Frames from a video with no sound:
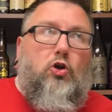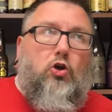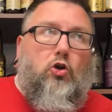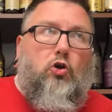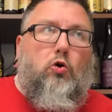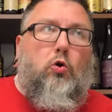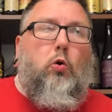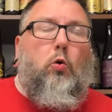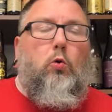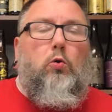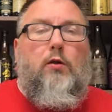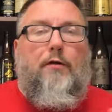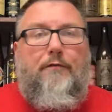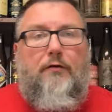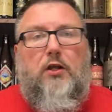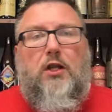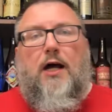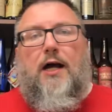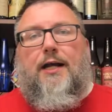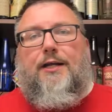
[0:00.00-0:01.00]
cool of a
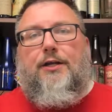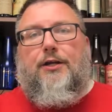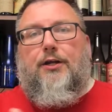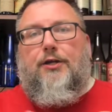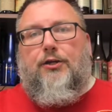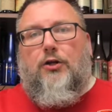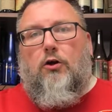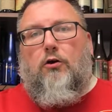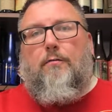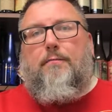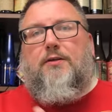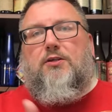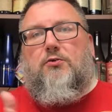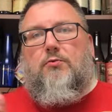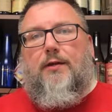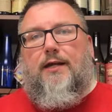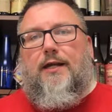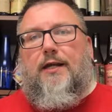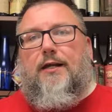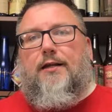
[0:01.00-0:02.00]
line you can toe
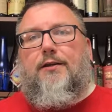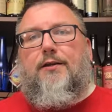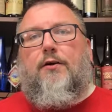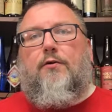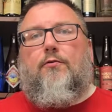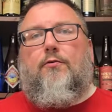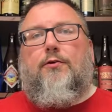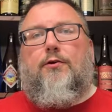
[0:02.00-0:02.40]
between, you know,